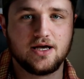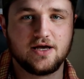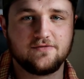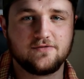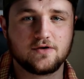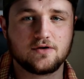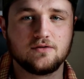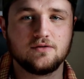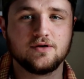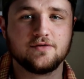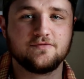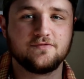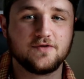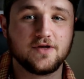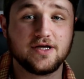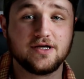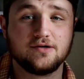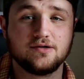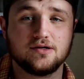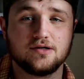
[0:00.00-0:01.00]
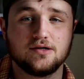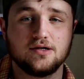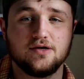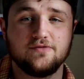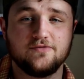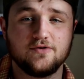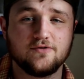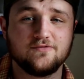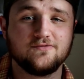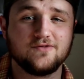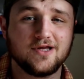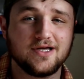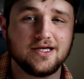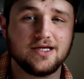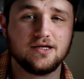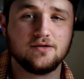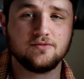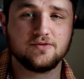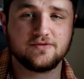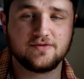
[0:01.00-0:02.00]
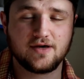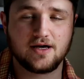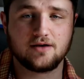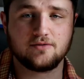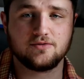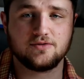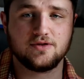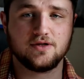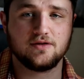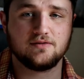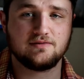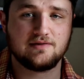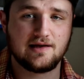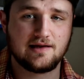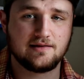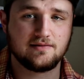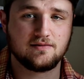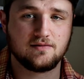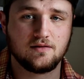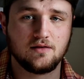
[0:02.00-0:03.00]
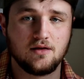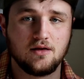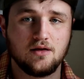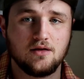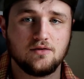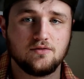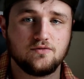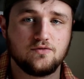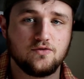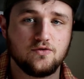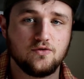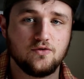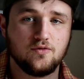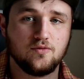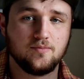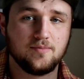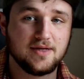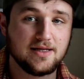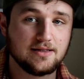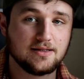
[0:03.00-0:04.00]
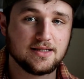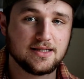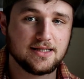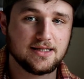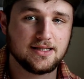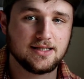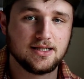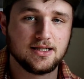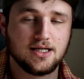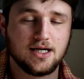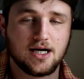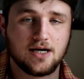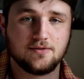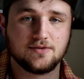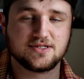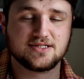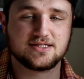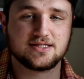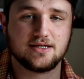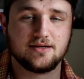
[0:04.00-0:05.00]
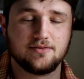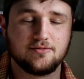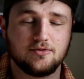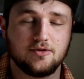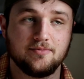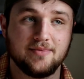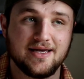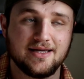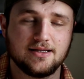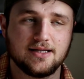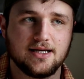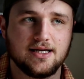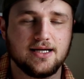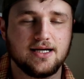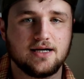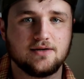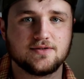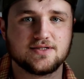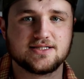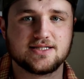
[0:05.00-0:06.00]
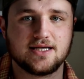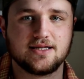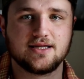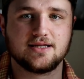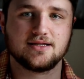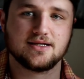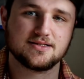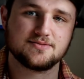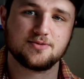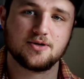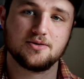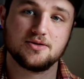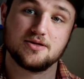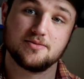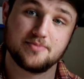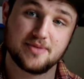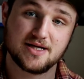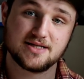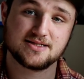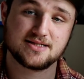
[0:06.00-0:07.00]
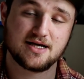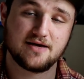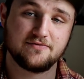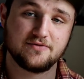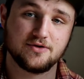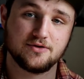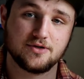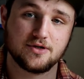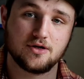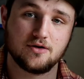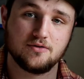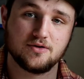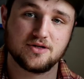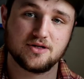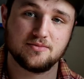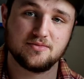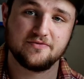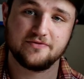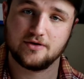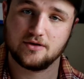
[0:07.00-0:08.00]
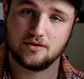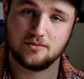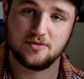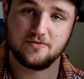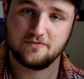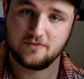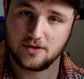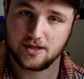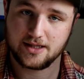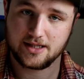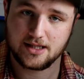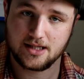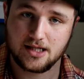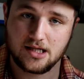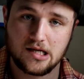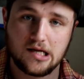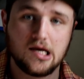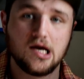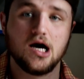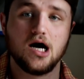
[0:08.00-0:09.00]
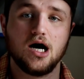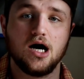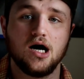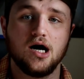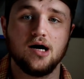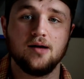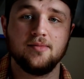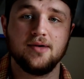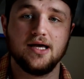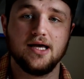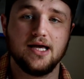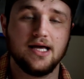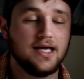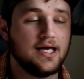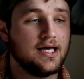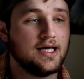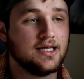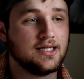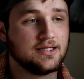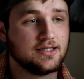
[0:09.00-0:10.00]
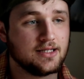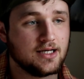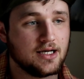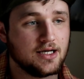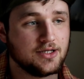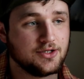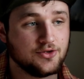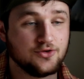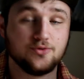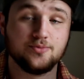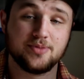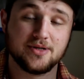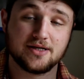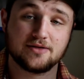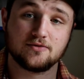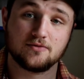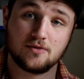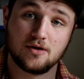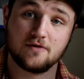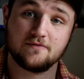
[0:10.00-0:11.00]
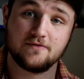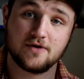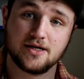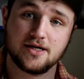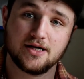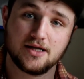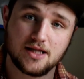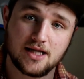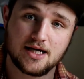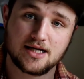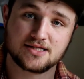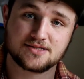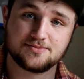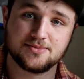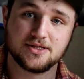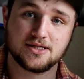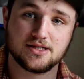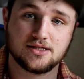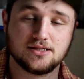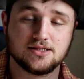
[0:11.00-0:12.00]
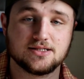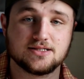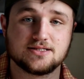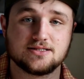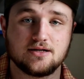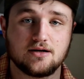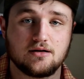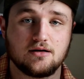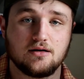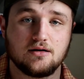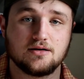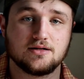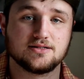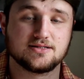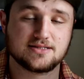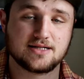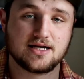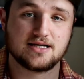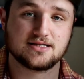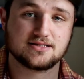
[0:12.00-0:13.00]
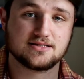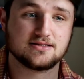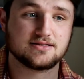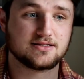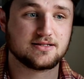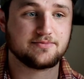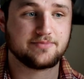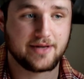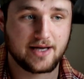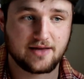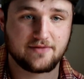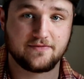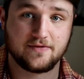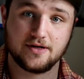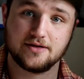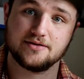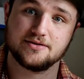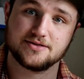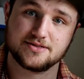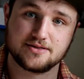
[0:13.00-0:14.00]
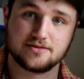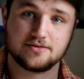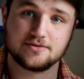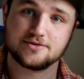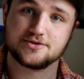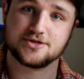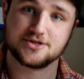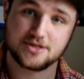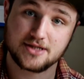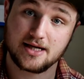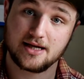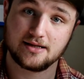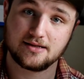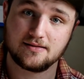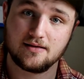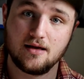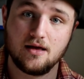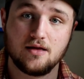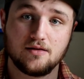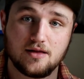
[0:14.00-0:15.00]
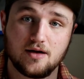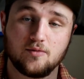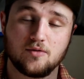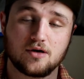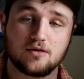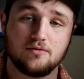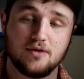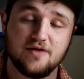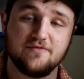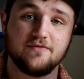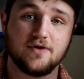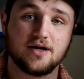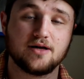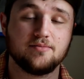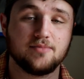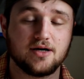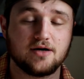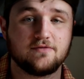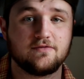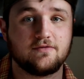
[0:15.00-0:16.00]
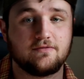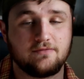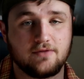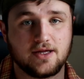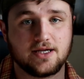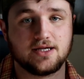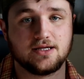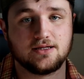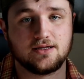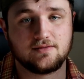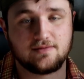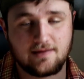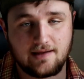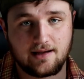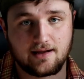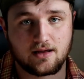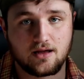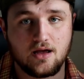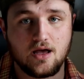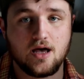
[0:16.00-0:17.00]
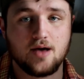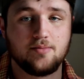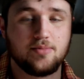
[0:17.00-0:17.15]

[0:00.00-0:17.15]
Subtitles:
If you're flanking with tech with the intent to melee, I would say, well, melee, I would say that that's probably the best avenue to go with him if you're going to be flanking. And you picked the wrong fucking class, because there are assassins and pathfinders and other shit that work way fucking better for flanking than tech.